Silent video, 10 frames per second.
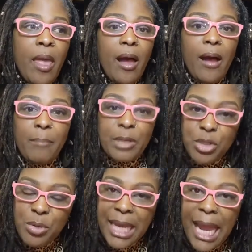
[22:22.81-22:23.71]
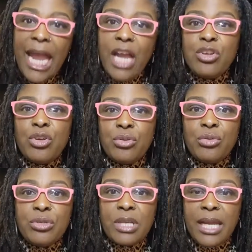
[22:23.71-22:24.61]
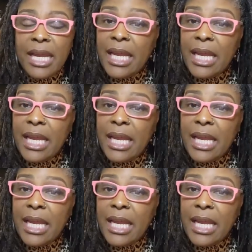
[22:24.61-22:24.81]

Uh, but you can use, again,